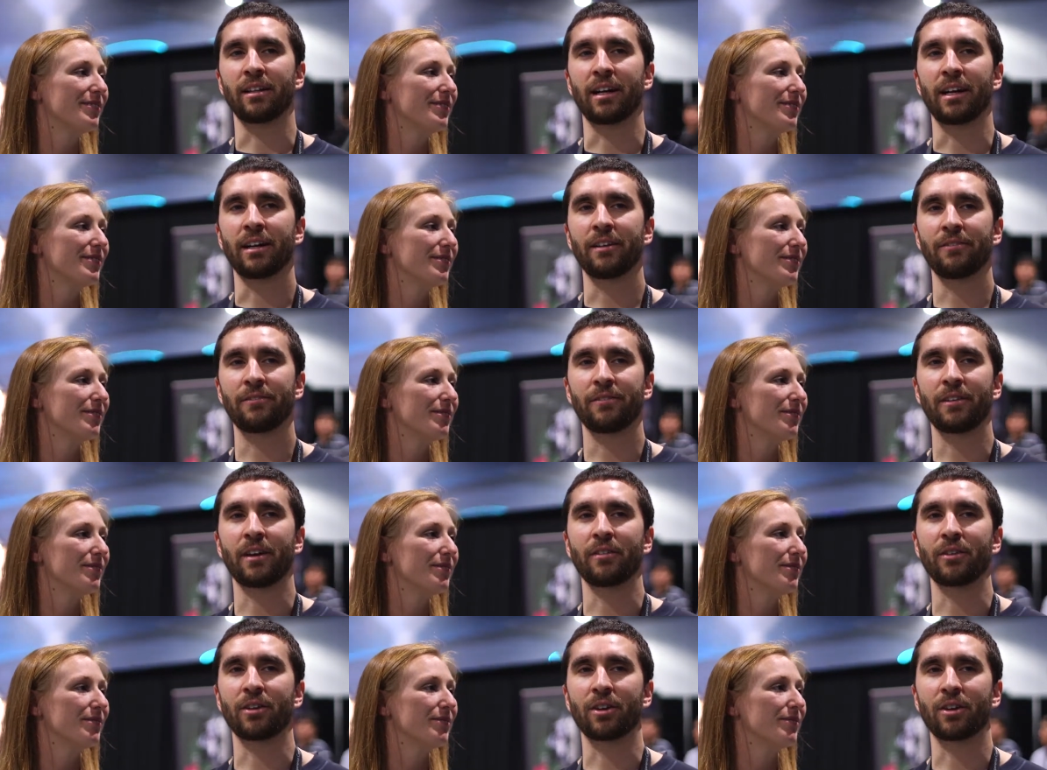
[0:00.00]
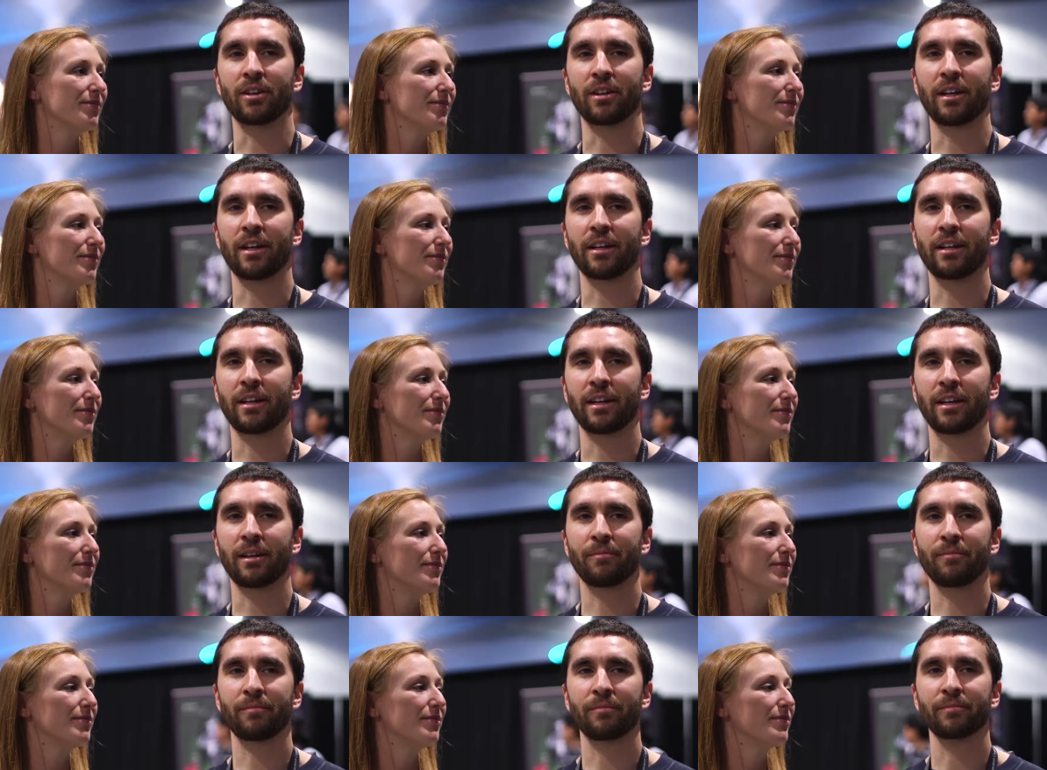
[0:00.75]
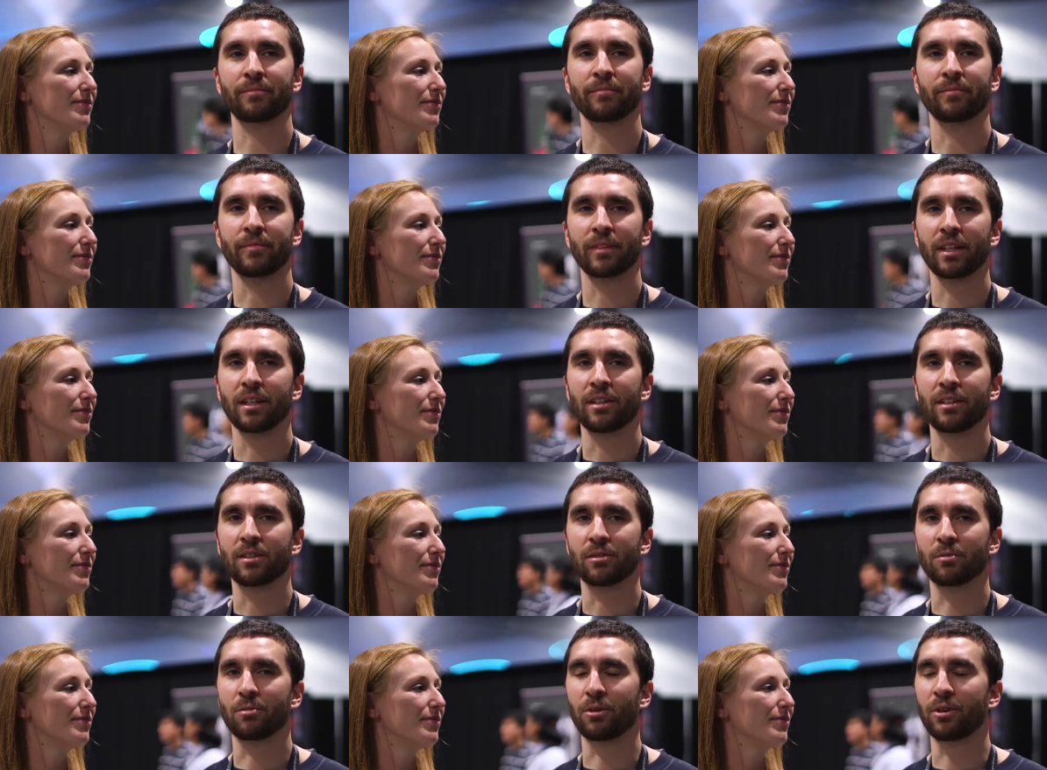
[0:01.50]
Speaker 1: Life. Have you heard of that game?
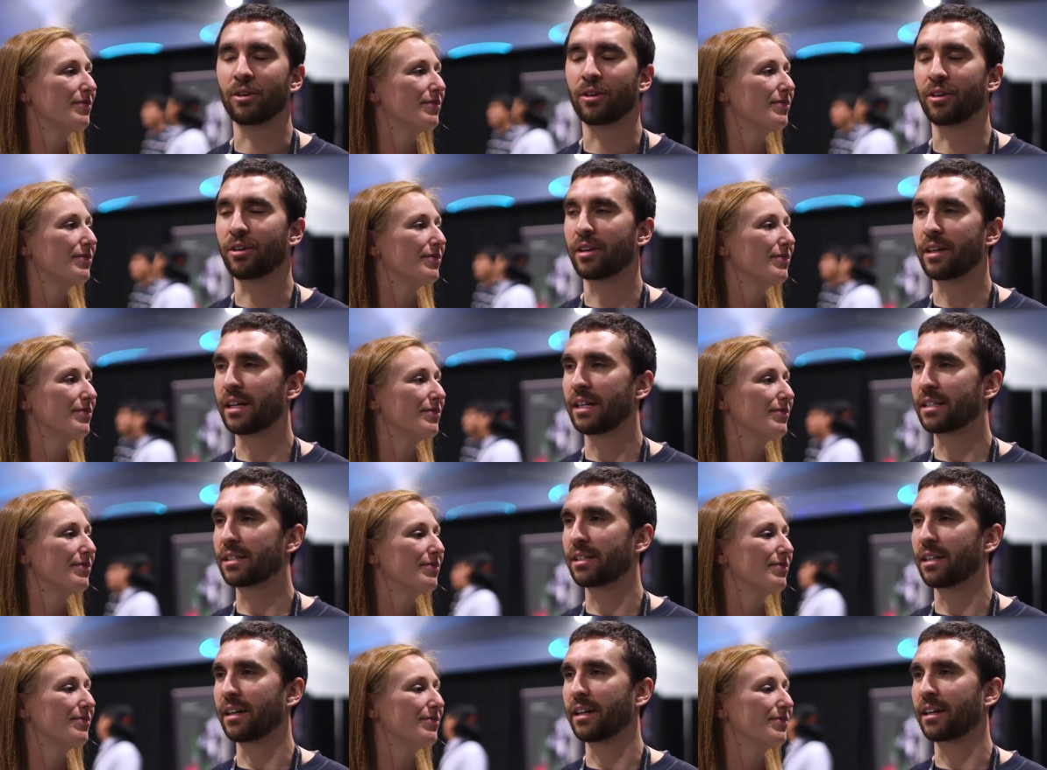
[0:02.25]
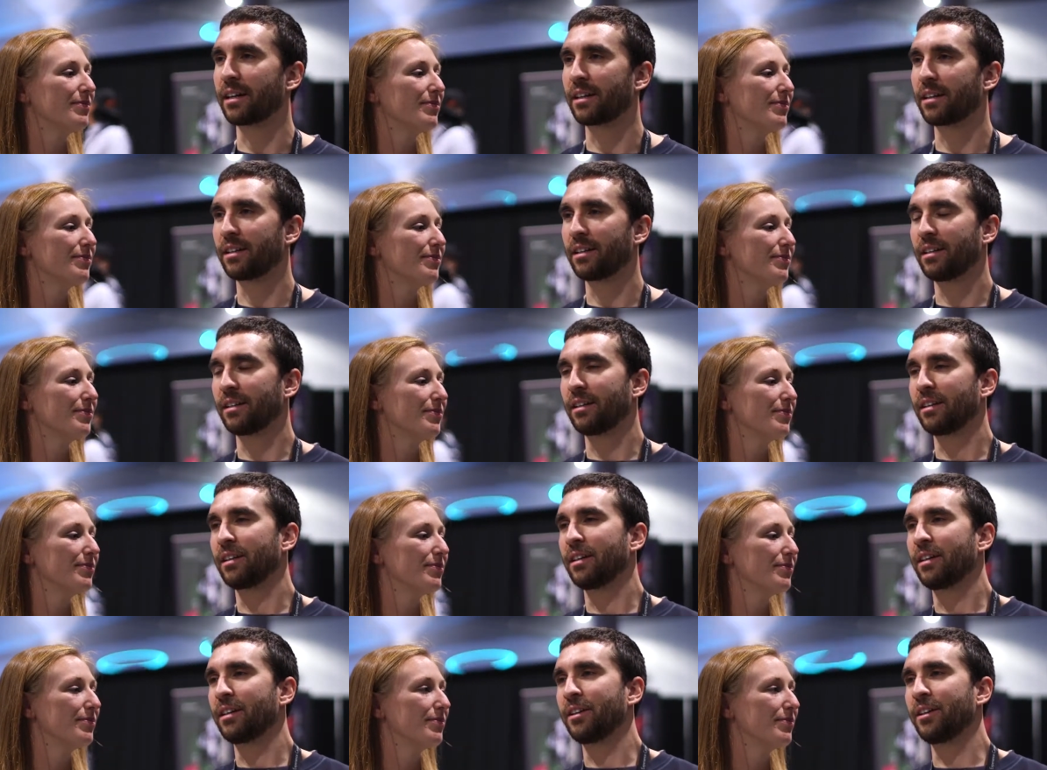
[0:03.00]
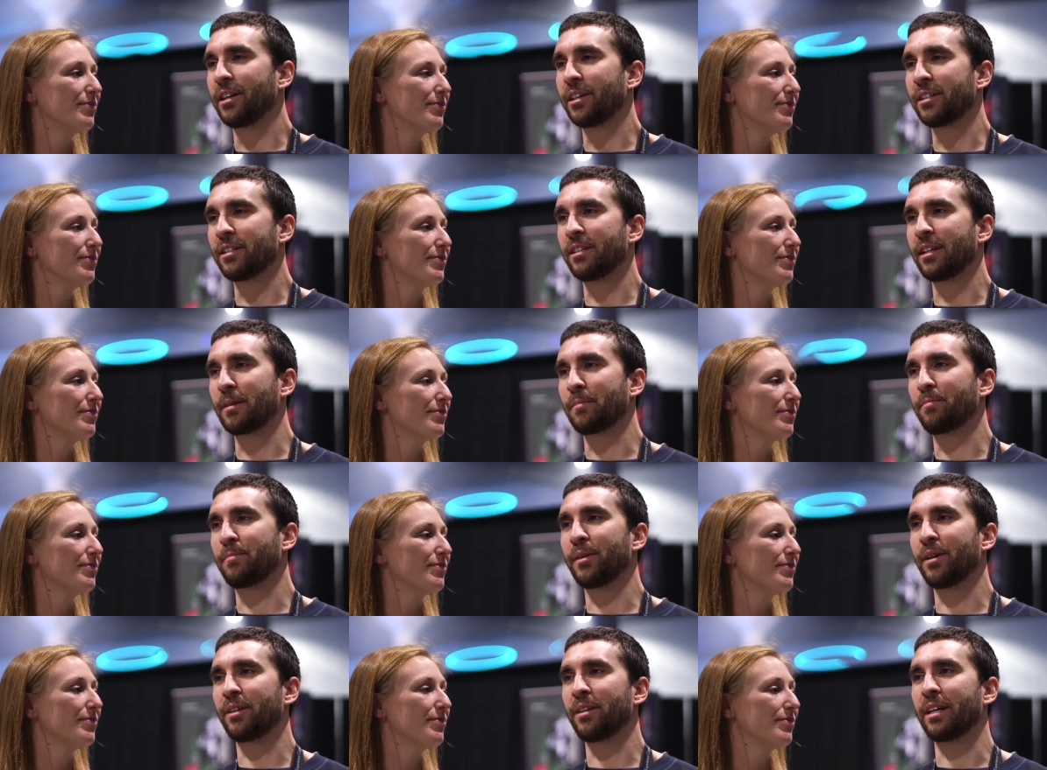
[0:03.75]
Well, it's like you get to
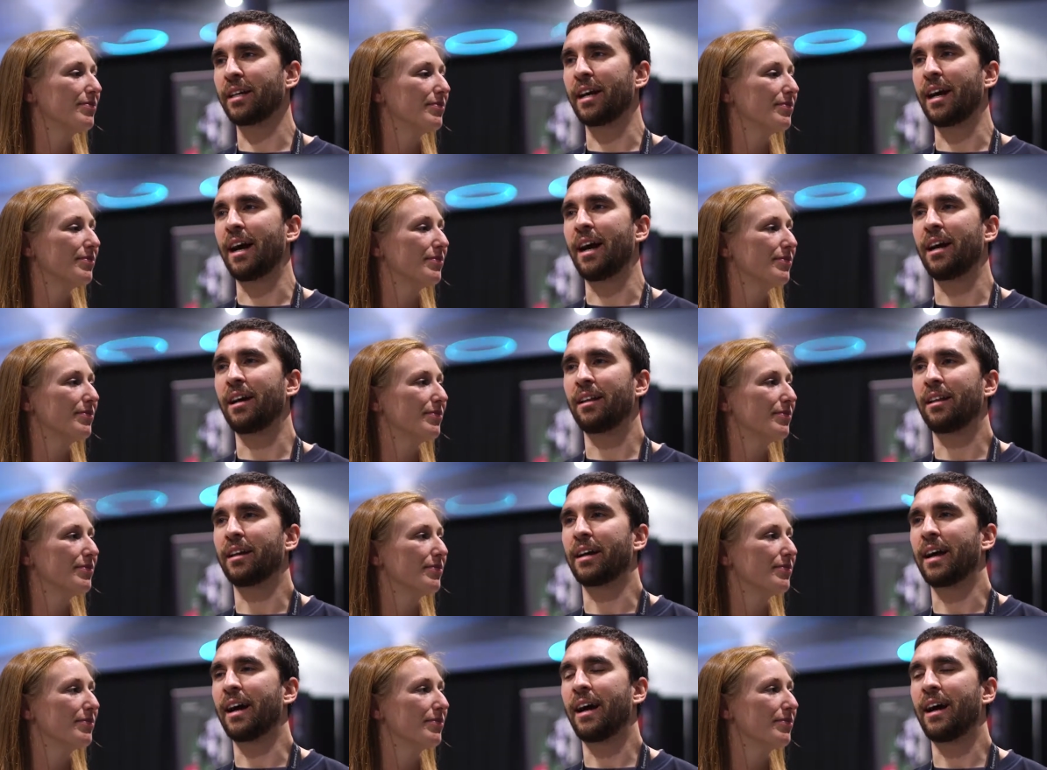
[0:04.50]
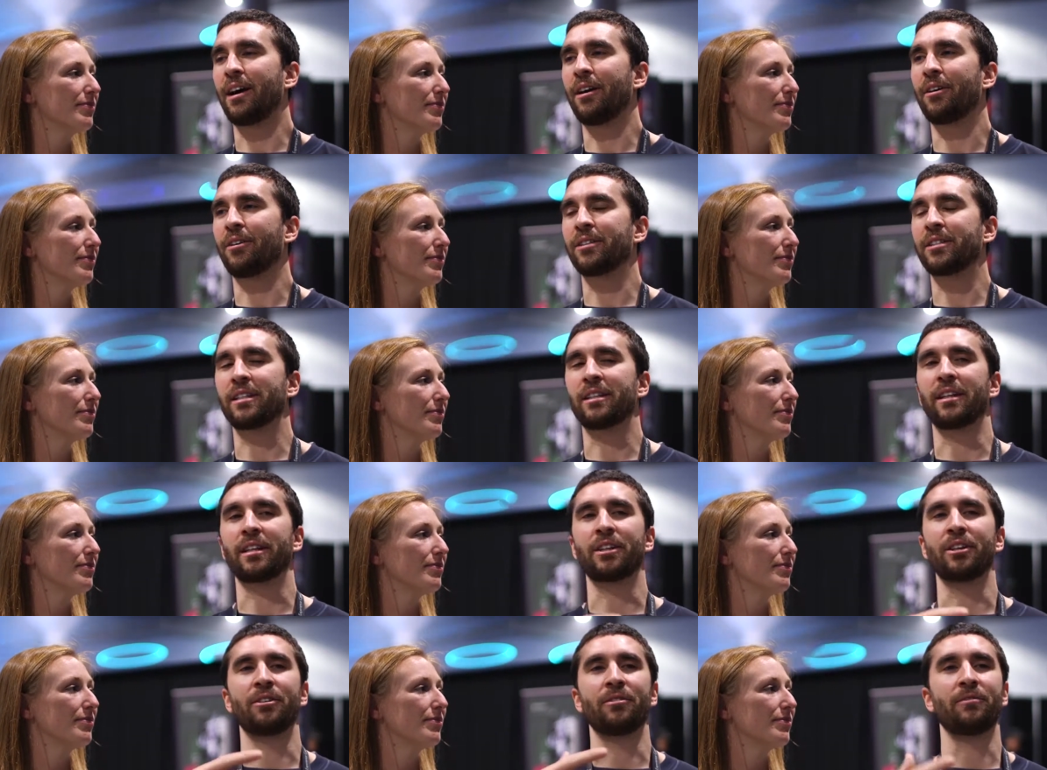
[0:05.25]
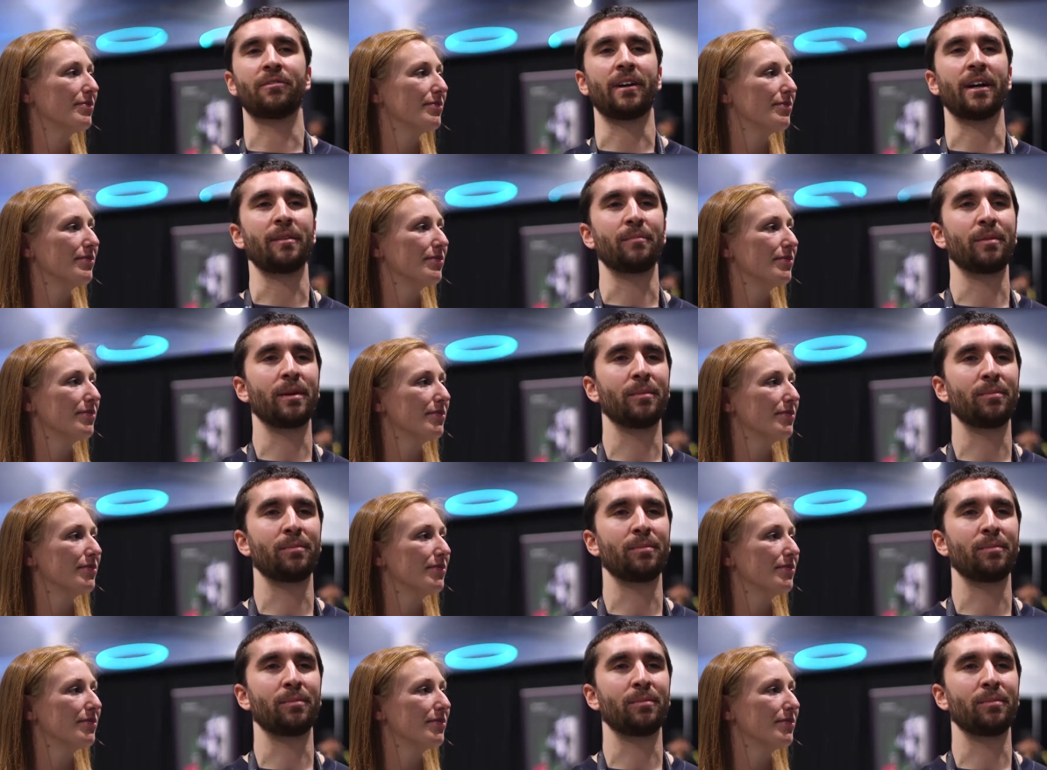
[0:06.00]
like build like a like a house and like you invite